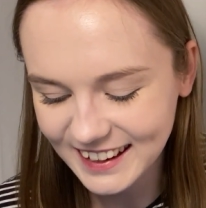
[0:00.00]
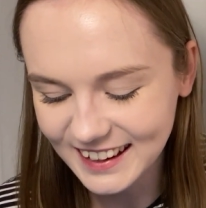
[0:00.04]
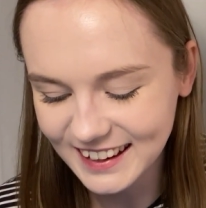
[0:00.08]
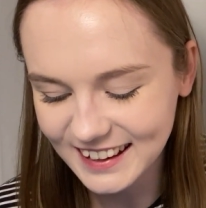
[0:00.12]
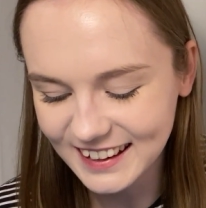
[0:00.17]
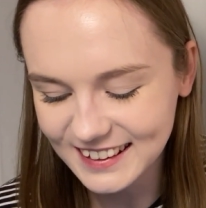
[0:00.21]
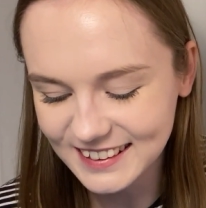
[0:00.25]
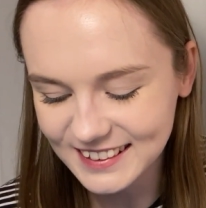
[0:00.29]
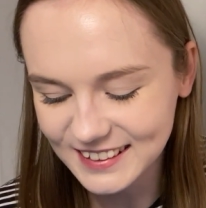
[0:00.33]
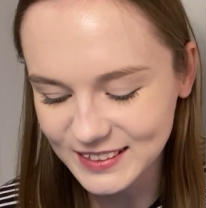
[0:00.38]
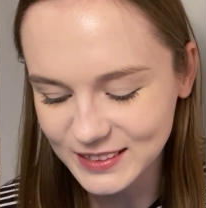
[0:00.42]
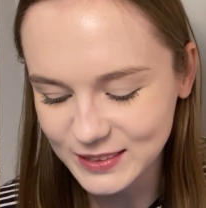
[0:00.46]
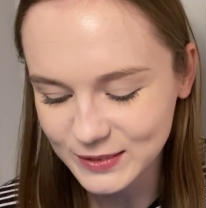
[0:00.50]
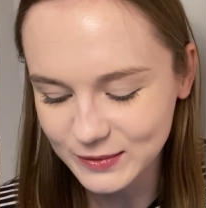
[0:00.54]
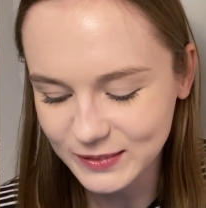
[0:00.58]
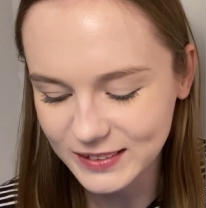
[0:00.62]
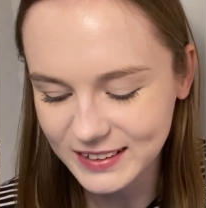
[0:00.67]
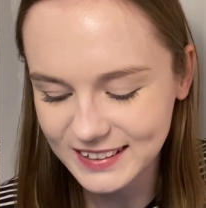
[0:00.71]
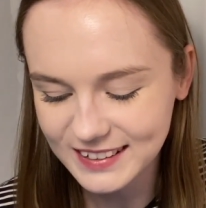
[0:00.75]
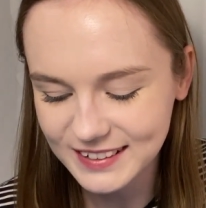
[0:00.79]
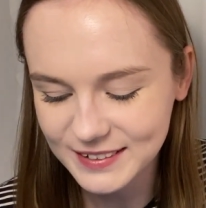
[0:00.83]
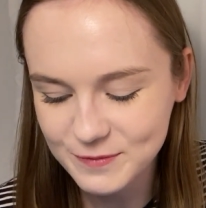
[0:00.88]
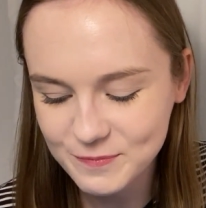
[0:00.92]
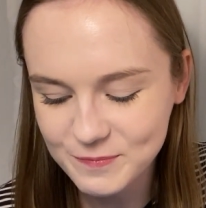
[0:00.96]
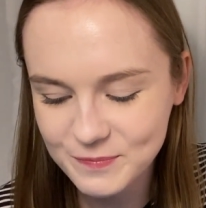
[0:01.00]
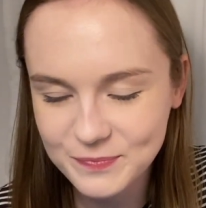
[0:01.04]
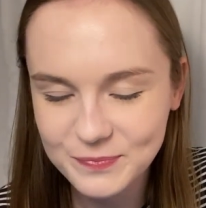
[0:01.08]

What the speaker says: I like this one.